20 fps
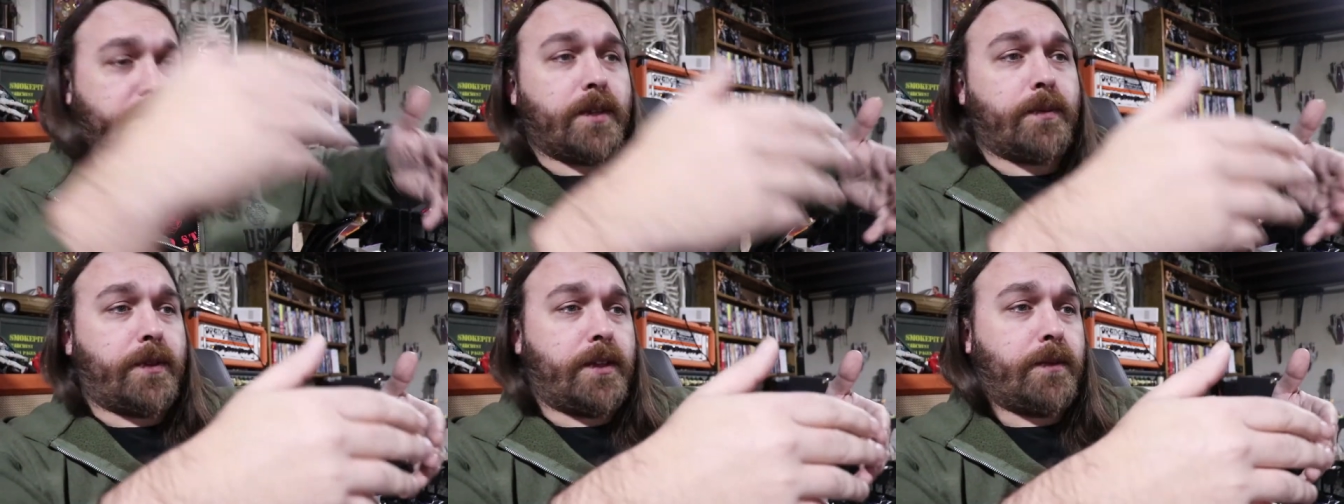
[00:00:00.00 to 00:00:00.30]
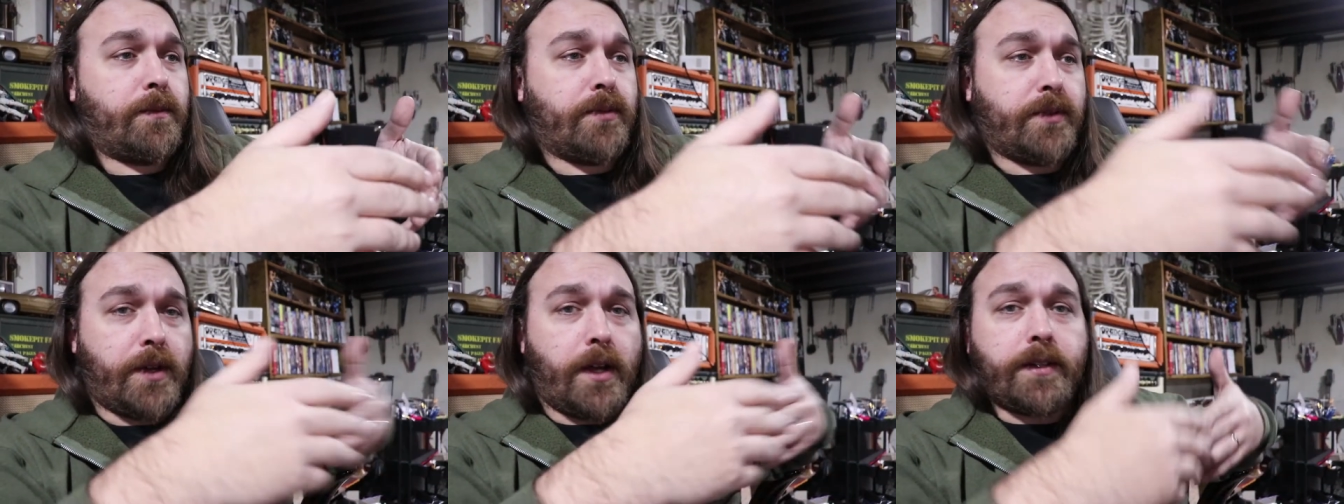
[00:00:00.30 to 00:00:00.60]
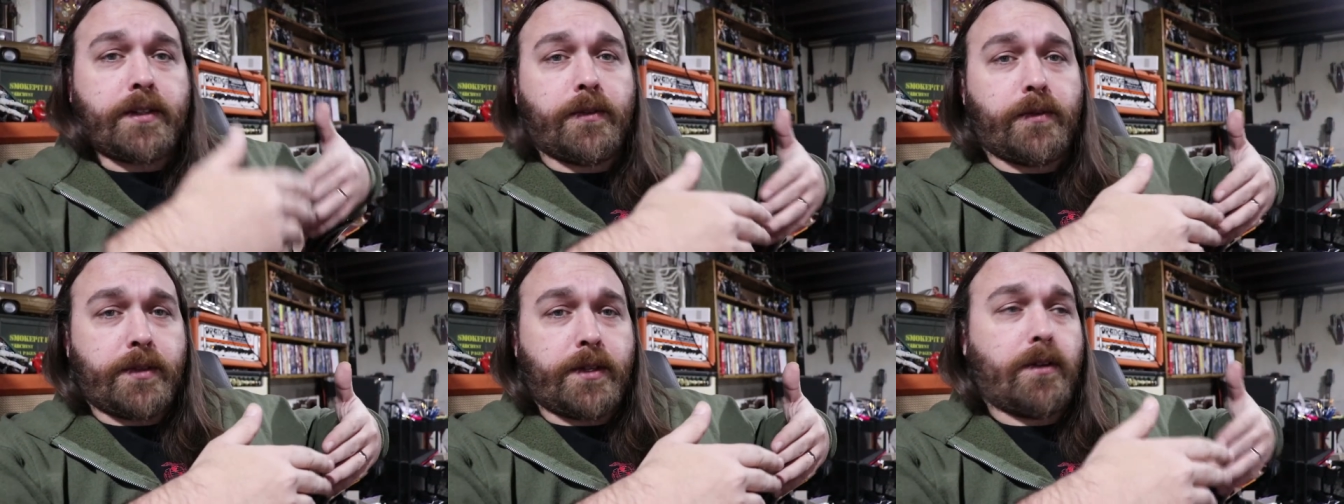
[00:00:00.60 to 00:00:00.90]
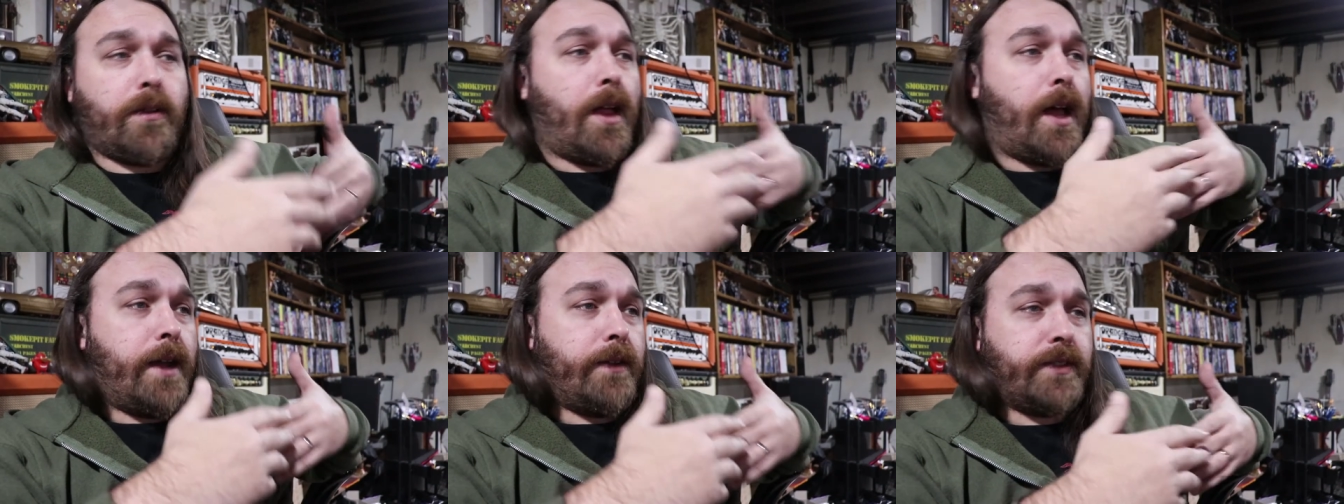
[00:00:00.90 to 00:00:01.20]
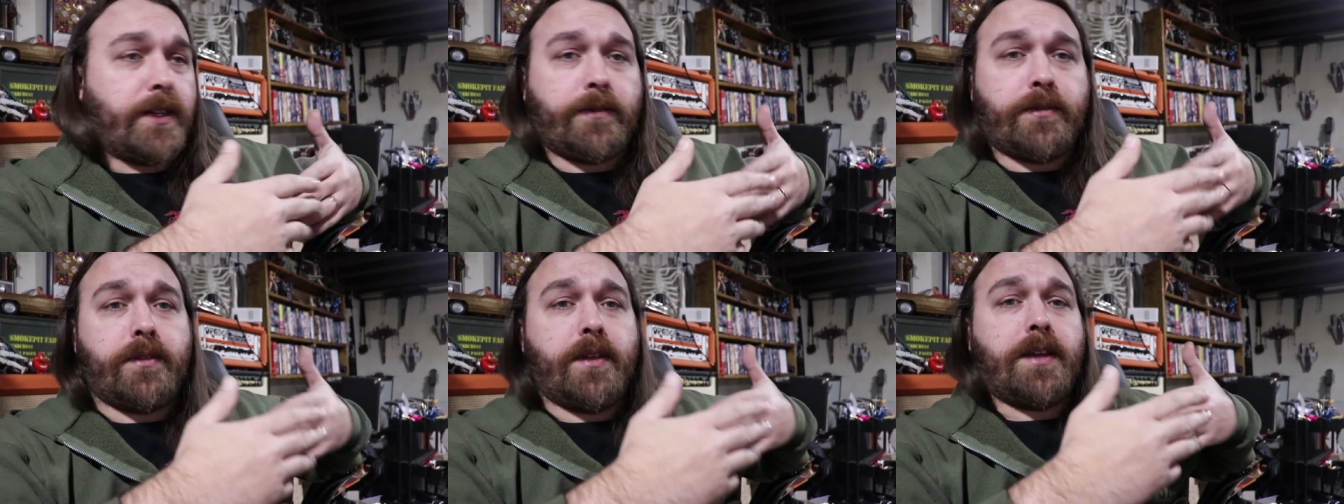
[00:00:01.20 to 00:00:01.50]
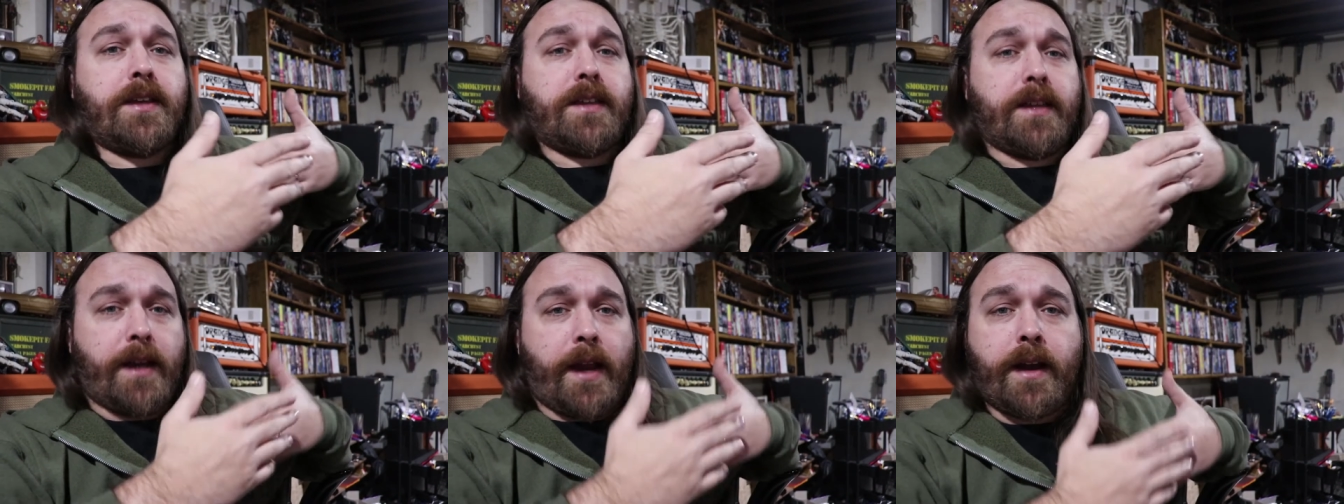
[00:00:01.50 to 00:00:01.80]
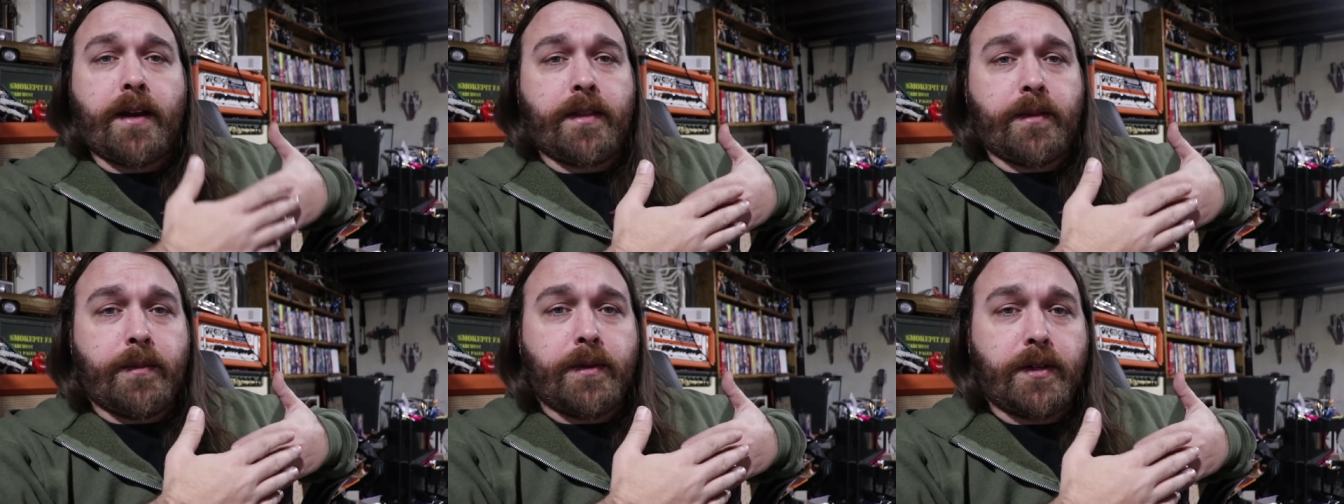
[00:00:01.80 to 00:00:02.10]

something productive with their lives after they get out of the